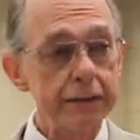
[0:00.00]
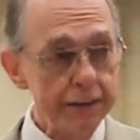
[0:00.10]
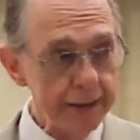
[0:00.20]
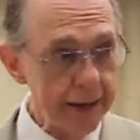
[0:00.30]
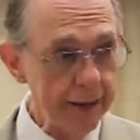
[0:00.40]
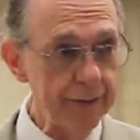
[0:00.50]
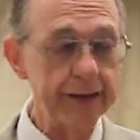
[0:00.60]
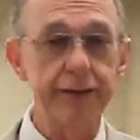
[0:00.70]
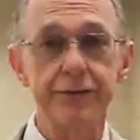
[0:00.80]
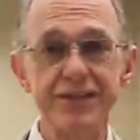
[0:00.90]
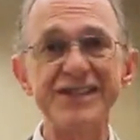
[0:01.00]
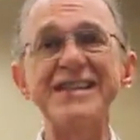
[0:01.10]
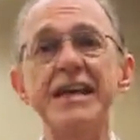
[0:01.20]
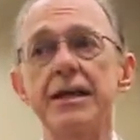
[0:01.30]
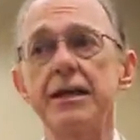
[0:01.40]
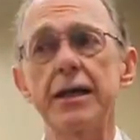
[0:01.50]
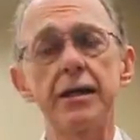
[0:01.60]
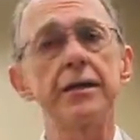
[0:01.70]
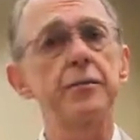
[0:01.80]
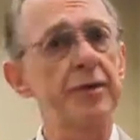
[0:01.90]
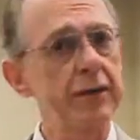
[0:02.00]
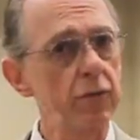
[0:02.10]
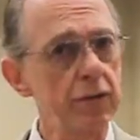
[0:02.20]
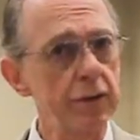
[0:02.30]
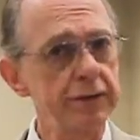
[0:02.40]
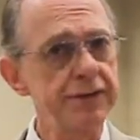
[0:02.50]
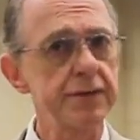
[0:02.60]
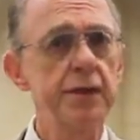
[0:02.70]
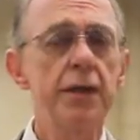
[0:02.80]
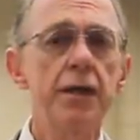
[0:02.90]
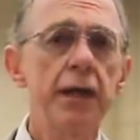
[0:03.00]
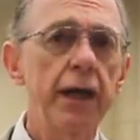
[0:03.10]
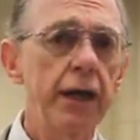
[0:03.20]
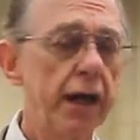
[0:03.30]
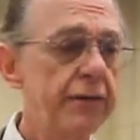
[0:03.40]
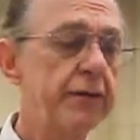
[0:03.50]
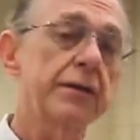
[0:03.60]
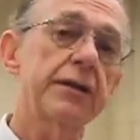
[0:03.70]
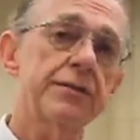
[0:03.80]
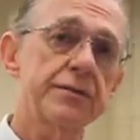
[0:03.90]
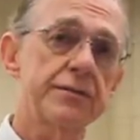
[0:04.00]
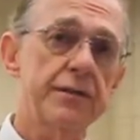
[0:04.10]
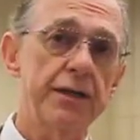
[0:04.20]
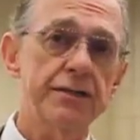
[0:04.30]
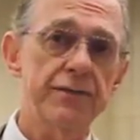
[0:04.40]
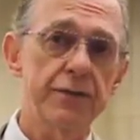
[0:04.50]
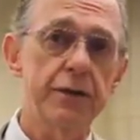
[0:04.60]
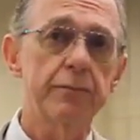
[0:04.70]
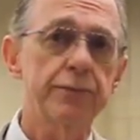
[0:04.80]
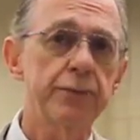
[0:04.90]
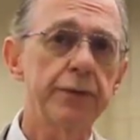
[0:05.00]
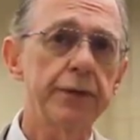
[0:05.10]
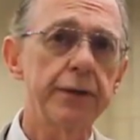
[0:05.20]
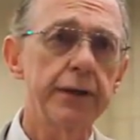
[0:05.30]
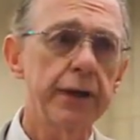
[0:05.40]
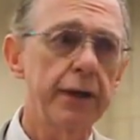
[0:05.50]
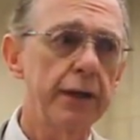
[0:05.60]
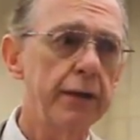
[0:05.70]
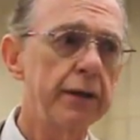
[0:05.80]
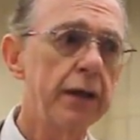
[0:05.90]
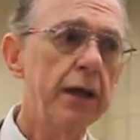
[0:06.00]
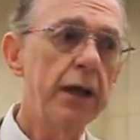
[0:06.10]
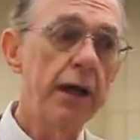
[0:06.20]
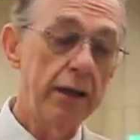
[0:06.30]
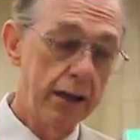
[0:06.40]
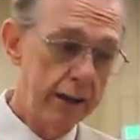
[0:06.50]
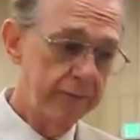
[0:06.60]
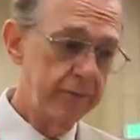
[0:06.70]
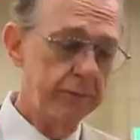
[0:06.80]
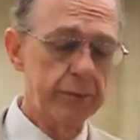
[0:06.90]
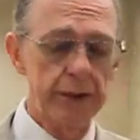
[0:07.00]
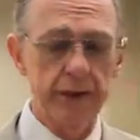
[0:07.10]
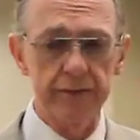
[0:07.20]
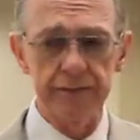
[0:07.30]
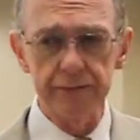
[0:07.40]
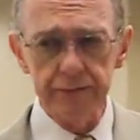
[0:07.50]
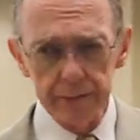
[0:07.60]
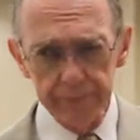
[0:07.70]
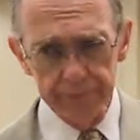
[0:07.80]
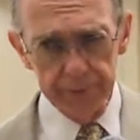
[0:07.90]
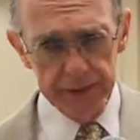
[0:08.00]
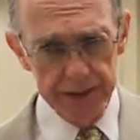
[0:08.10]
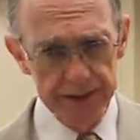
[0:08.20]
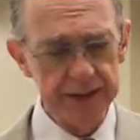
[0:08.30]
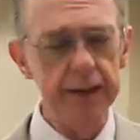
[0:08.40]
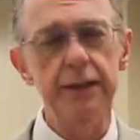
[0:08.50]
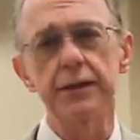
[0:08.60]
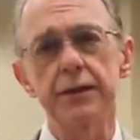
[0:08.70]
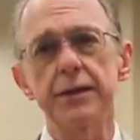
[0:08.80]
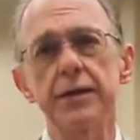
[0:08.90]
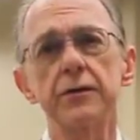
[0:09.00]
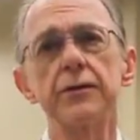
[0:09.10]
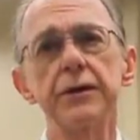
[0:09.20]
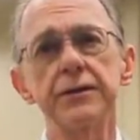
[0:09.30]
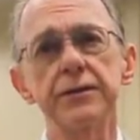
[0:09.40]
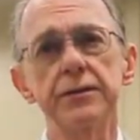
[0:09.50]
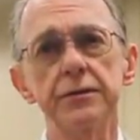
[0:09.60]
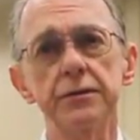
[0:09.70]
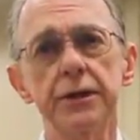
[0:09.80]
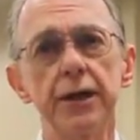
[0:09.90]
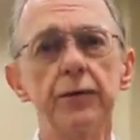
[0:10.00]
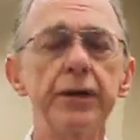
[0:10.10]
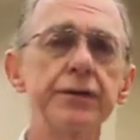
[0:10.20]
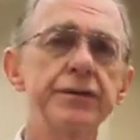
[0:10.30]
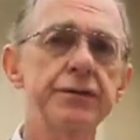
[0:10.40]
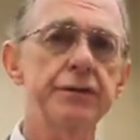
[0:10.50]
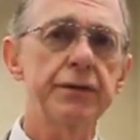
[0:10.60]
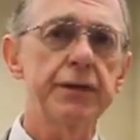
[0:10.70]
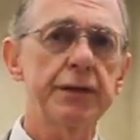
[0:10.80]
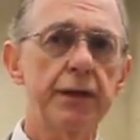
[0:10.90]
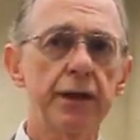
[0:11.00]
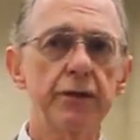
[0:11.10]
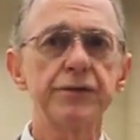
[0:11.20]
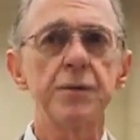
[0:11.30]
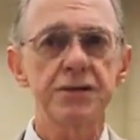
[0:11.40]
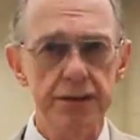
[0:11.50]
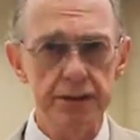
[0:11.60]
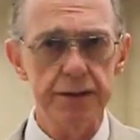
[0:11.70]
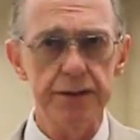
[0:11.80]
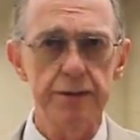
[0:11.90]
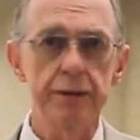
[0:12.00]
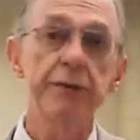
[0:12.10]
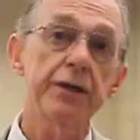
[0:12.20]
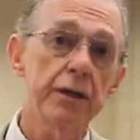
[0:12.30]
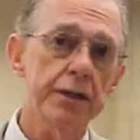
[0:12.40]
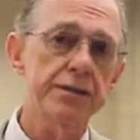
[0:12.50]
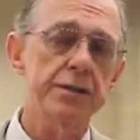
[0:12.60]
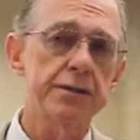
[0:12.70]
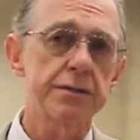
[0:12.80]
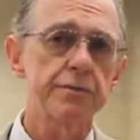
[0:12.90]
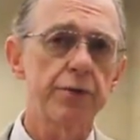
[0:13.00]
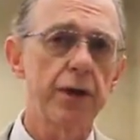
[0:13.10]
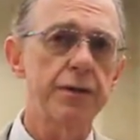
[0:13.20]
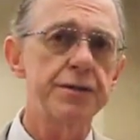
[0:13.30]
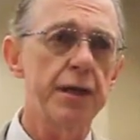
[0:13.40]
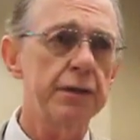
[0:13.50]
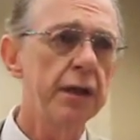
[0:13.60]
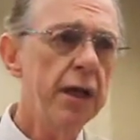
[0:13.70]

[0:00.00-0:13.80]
Now they understand how the airplane works, and I think that's very important. And a lot of them have decided that they're going to go into the aerospace industry because of this project.